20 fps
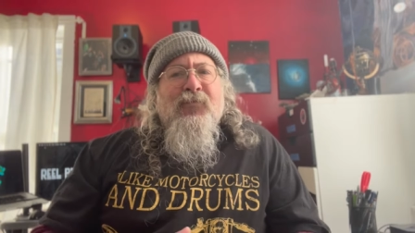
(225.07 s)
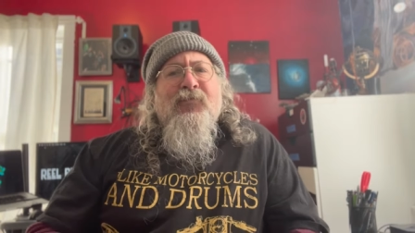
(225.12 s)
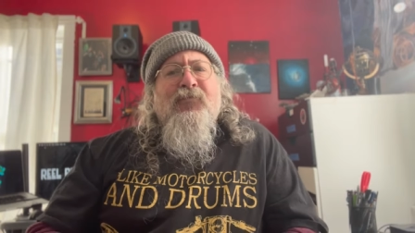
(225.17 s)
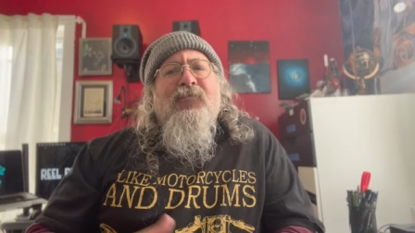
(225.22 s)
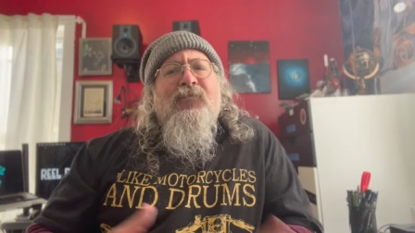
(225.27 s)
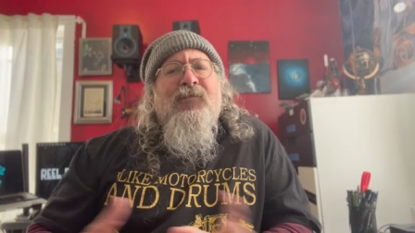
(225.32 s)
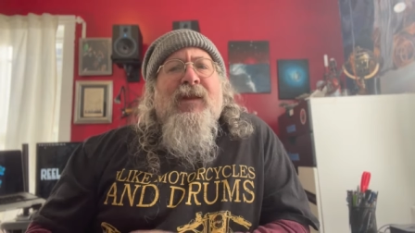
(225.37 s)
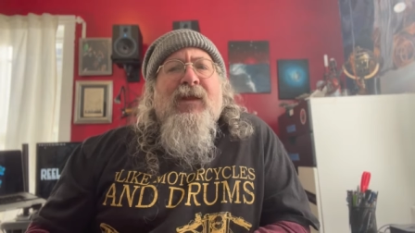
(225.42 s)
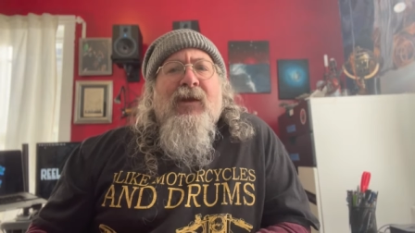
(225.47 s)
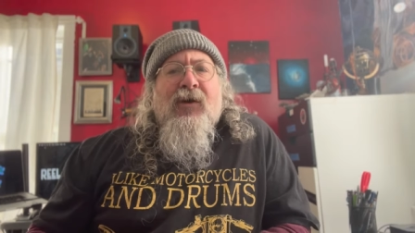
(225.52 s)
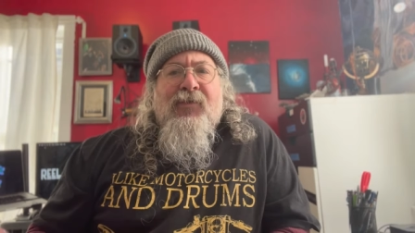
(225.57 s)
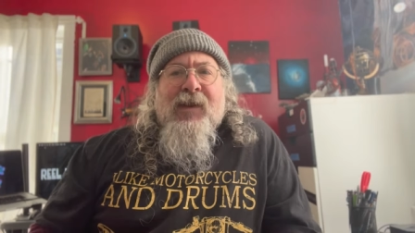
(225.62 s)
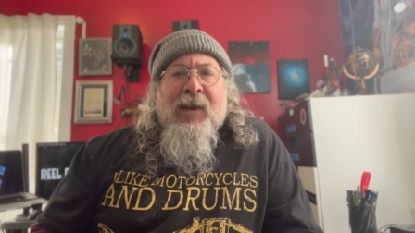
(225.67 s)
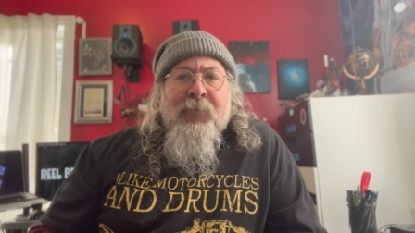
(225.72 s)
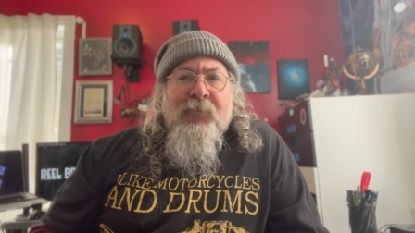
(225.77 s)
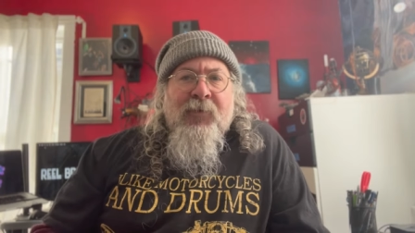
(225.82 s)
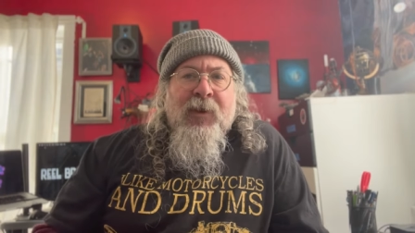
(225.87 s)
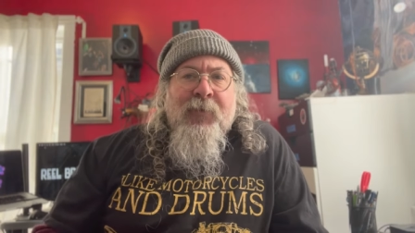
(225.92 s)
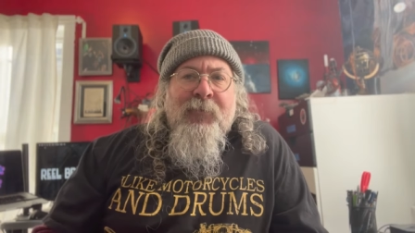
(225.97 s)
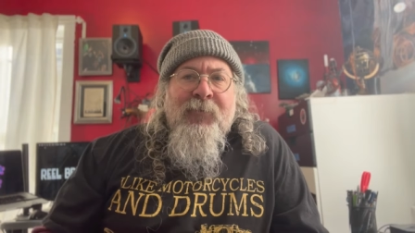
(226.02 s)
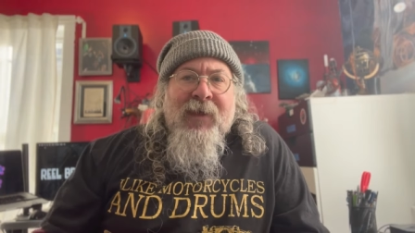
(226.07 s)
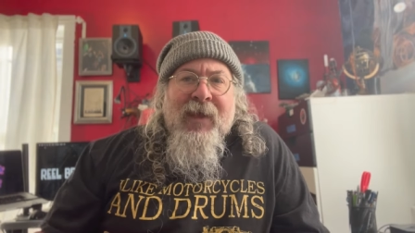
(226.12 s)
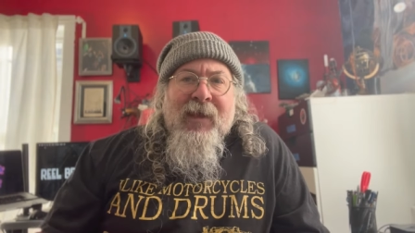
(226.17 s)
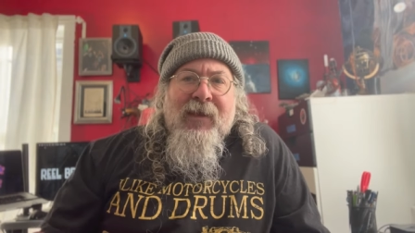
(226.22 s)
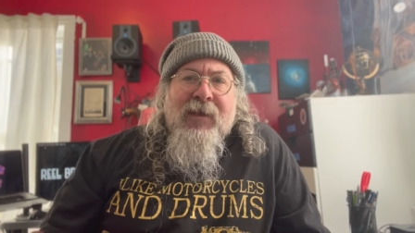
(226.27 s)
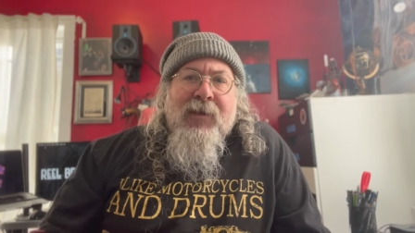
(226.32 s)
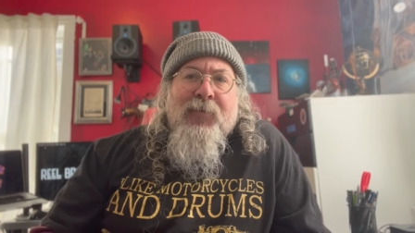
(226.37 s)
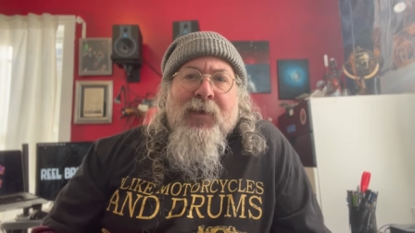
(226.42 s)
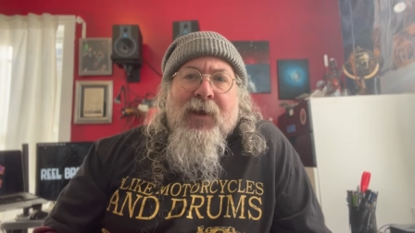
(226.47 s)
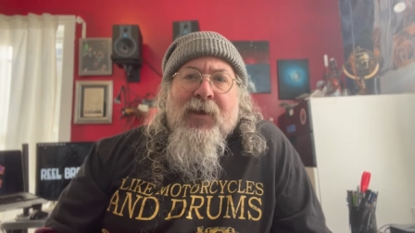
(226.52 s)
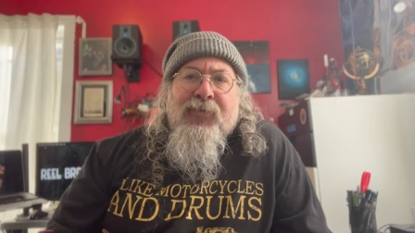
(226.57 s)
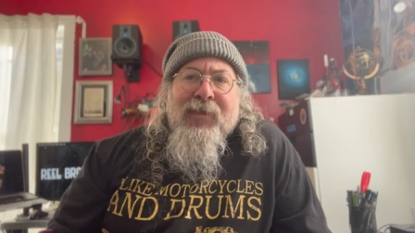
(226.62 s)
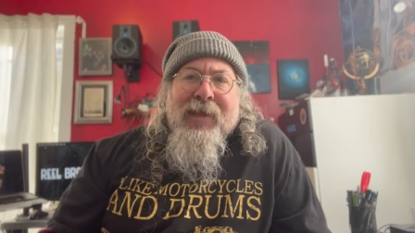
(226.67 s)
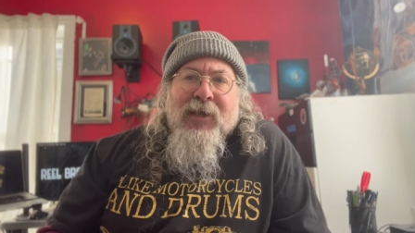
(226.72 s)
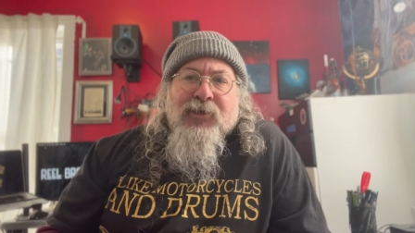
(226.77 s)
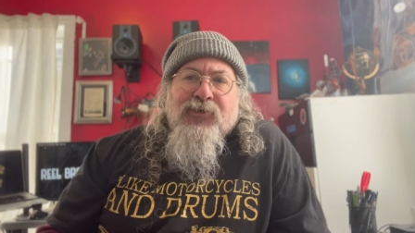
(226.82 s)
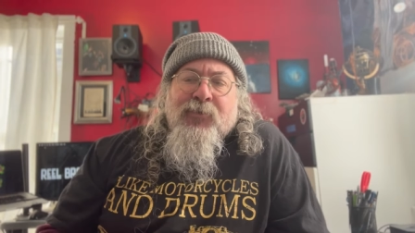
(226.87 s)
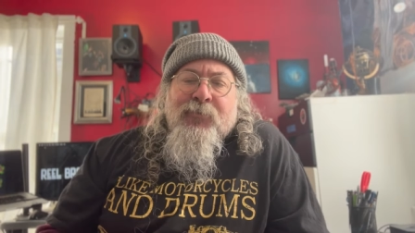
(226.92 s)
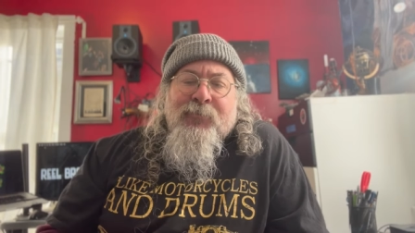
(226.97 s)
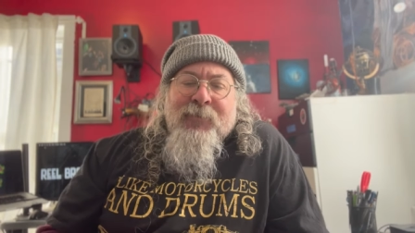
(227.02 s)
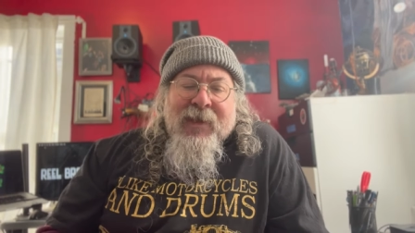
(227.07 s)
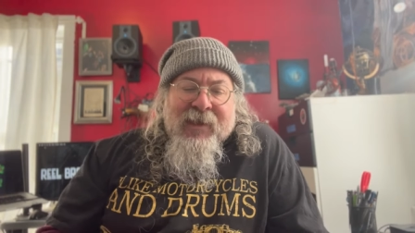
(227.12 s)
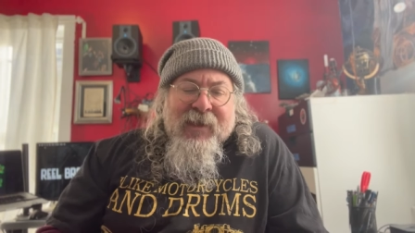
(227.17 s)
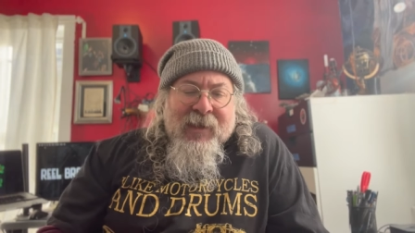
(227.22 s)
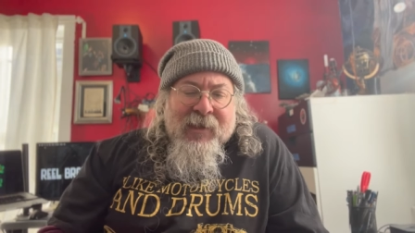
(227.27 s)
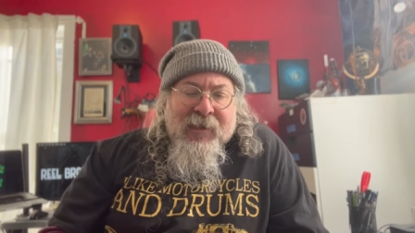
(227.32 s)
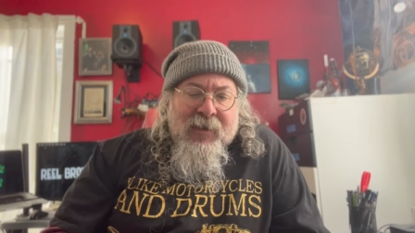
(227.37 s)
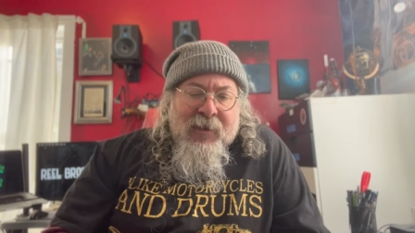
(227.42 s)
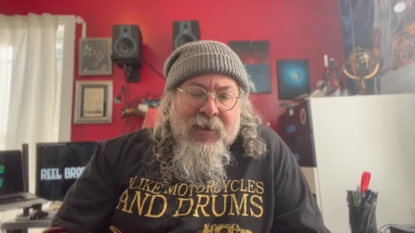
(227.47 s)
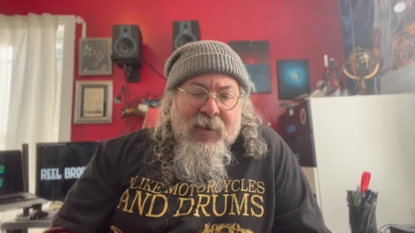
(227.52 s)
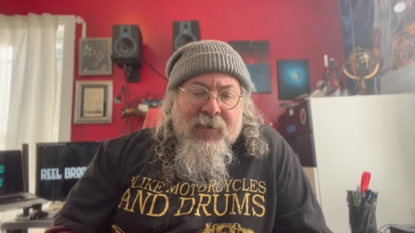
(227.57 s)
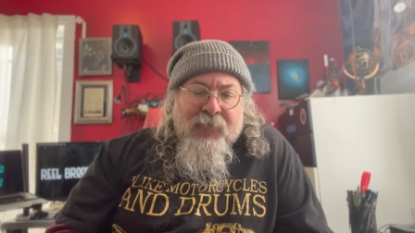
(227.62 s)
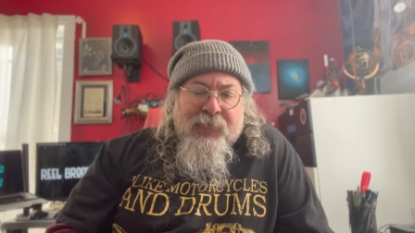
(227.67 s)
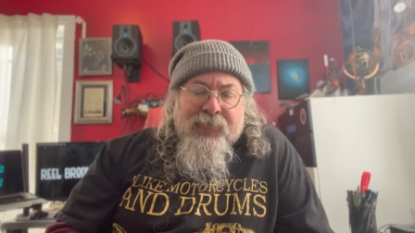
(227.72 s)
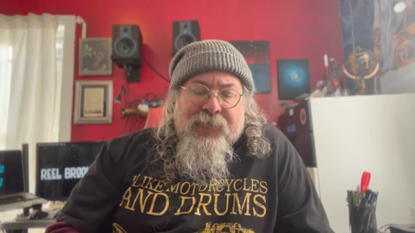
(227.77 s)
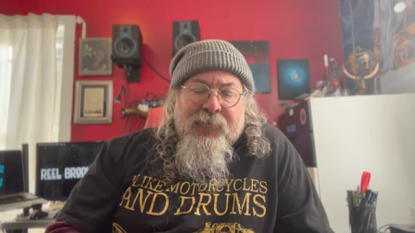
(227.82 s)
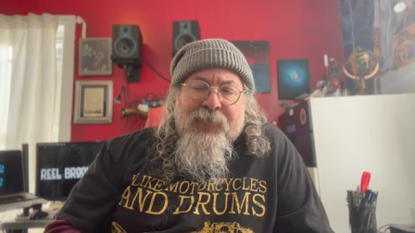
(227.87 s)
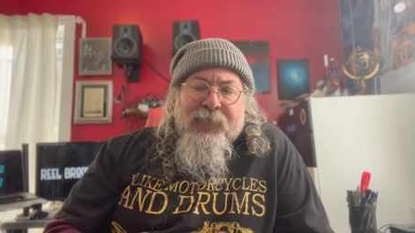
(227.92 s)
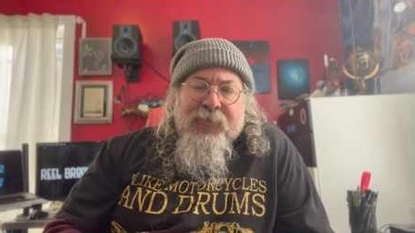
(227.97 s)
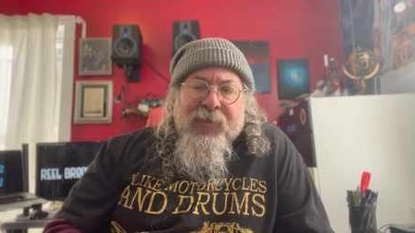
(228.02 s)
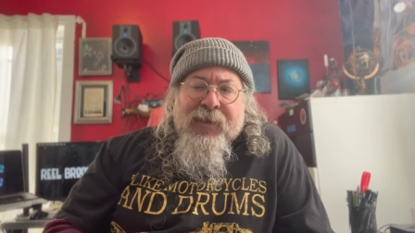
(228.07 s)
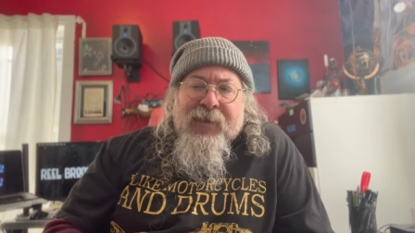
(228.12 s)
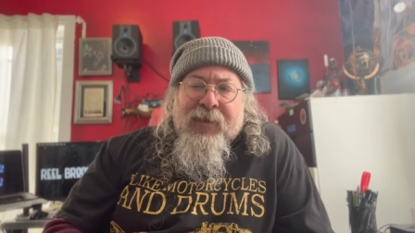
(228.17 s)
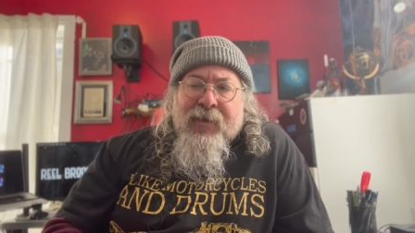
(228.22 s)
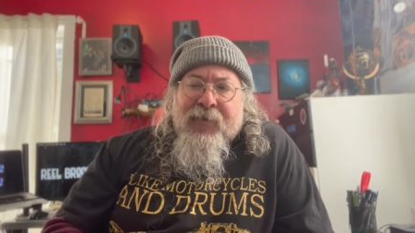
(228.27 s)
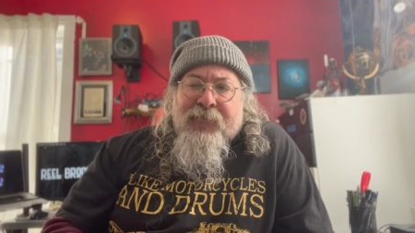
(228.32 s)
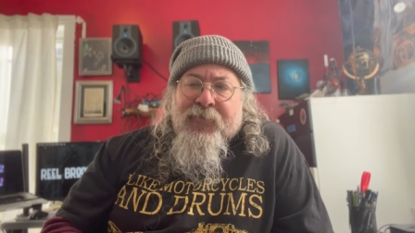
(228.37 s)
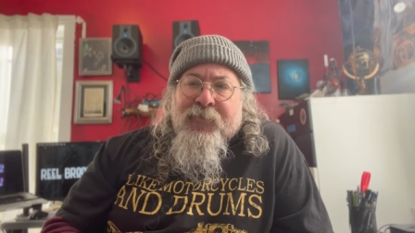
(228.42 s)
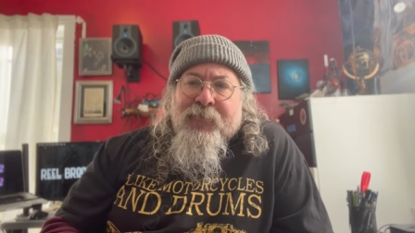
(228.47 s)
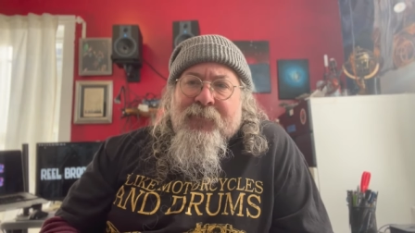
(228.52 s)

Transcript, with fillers: video that I'm going to make about the actual making of the video of the,